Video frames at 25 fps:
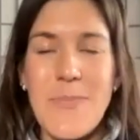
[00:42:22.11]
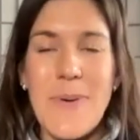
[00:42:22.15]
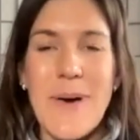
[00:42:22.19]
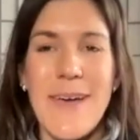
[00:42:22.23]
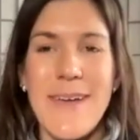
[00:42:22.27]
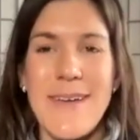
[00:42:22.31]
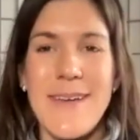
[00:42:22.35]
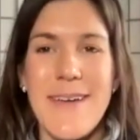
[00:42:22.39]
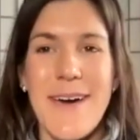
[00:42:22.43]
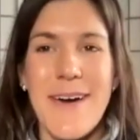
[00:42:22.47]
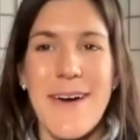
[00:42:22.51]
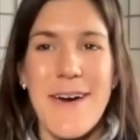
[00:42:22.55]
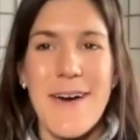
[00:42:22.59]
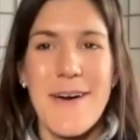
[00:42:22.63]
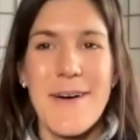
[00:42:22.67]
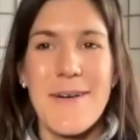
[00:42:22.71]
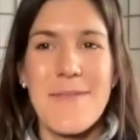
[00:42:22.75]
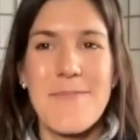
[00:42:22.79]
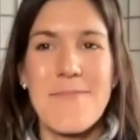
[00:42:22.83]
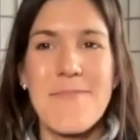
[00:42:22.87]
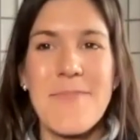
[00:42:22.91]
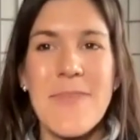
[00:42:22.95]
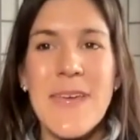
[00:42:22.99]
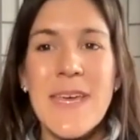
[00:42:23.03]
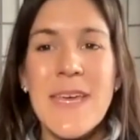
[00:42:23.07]
But
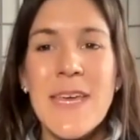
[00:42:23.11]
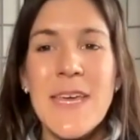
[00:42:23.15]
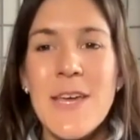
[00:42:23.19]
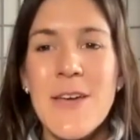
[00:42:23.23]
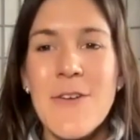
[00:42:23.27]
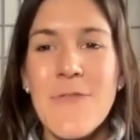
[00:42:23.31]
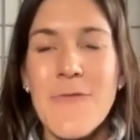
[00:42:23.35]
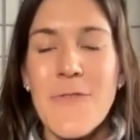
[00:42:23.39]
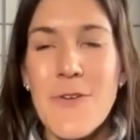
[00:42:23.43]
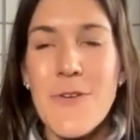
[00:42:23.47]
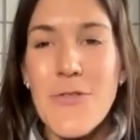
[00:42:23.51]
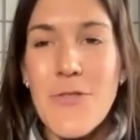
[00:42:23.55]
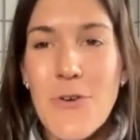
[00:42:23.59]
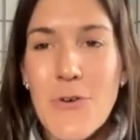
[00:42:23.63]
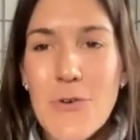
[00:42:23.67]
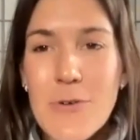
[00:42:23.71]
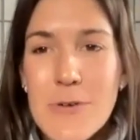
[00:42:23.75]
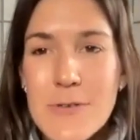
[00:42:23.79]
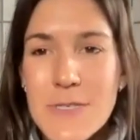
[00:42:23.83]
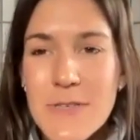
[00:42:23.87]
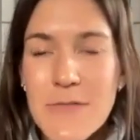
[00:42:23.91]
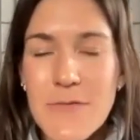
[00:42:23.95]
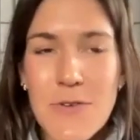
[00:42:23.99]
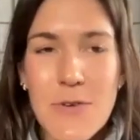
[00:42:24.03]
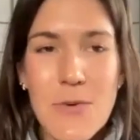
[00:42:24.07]
for
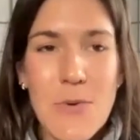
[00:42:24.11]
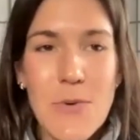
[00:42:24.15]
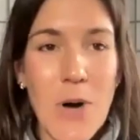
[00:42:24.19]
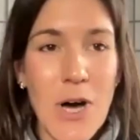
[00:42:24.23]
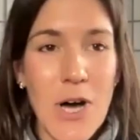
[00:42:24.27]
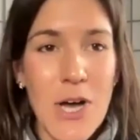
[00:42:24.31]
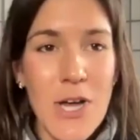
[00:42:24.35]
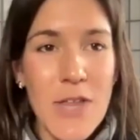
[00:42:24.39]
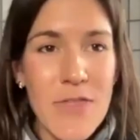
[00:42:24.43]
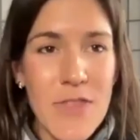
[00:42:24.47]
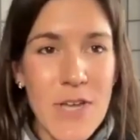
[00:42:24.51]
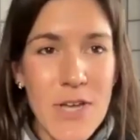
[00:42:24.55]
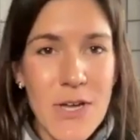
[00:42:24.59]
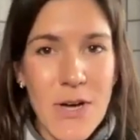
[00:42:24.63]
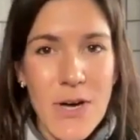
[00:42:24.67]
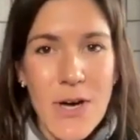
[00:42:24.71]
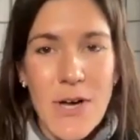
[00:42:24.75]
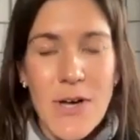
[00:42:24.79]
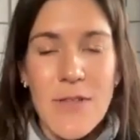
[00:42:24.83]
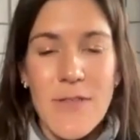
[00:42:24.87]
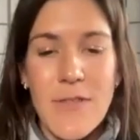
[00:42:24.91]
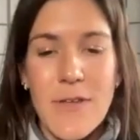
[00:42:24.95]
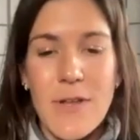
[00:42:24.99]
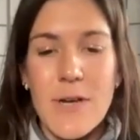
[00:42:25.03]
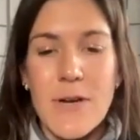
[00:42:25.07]
those of you on the
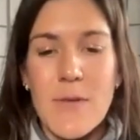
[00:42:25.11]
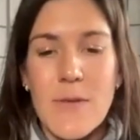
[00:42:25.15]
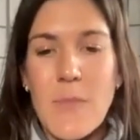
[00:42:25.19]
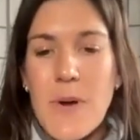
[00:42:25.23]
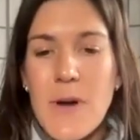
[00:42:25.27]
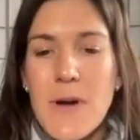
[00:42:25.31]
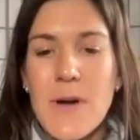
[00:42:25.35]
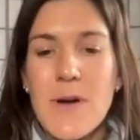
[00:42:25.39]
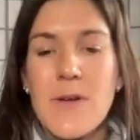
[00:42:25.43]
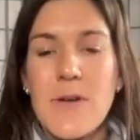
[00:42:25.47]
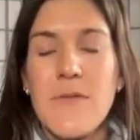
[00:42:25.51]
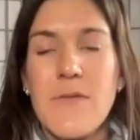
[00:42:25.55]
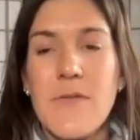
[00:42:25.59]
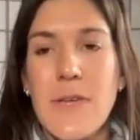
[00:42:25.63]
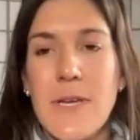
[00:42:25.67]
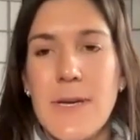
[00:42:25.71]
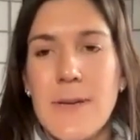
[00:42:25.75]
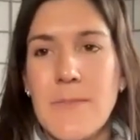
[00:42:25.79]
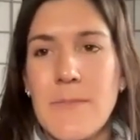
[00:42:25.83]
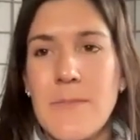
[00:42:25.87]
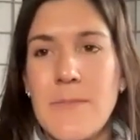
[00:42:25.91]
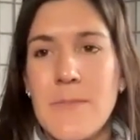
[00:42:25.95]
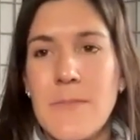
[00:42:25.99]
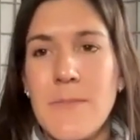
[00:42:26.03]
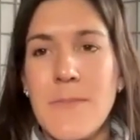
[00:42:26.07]
call that are part of
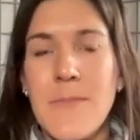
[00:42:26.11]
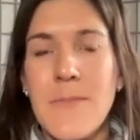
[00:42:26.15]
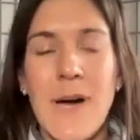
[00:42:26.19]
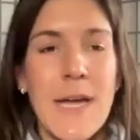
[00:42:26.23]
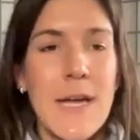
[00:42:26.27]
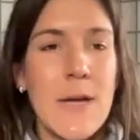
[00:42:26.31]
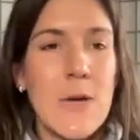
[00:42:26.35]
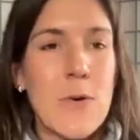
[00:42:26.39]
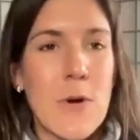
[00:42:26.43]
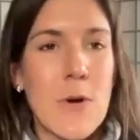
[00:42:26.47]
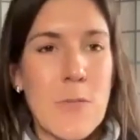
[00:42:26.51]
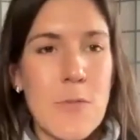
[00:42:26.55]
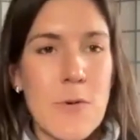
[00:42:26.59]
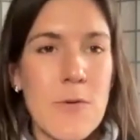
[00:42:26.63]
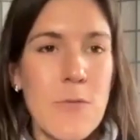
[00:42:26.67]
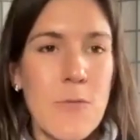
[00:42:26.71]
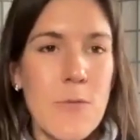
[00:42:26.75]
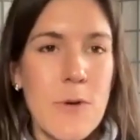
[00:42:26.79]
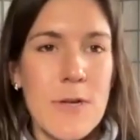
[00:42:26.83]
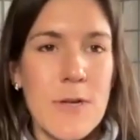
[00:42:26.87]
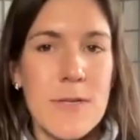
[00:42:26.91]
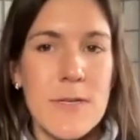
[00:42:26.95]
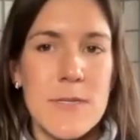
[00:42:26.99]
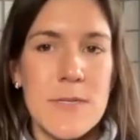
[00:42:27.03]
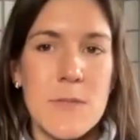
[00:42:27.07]
like my corporate
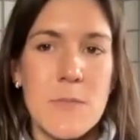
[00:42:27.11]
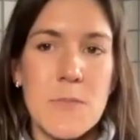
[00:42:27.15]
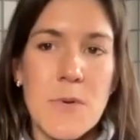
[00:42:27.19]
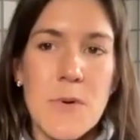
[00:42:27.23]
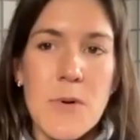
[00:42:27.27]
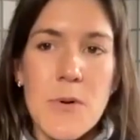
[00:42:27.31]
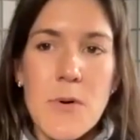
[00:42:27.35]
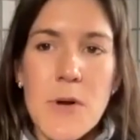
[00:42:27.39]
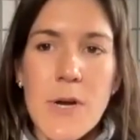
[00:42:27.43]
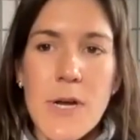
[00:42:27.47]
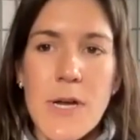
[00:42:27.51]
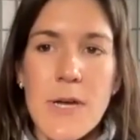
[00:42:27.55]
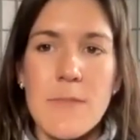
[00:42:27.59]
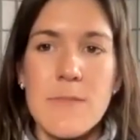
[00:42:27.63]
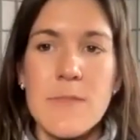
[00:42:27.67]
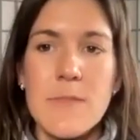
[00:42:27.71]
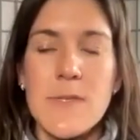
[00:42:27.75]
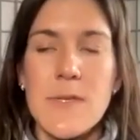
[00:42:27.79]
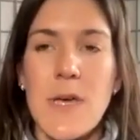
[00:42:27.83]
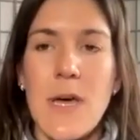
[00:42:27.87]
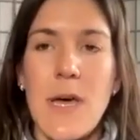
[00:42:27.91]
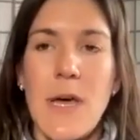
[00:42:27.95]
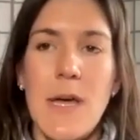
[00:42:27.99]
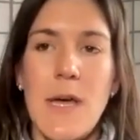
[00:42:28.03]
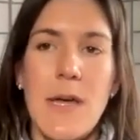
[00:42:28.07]
wellness
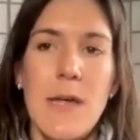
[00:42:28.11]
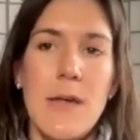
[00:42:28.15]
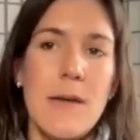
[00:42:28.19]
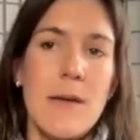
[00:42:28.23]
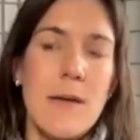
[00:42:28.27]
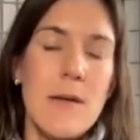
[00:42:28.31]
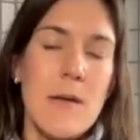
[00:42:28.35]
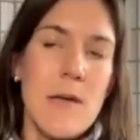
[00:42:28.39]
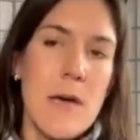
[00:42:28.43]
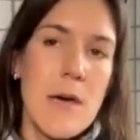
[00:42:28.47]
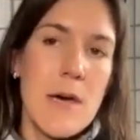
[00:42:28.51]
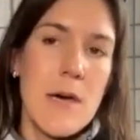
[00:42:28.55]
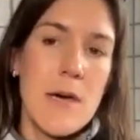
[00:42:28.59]
programs and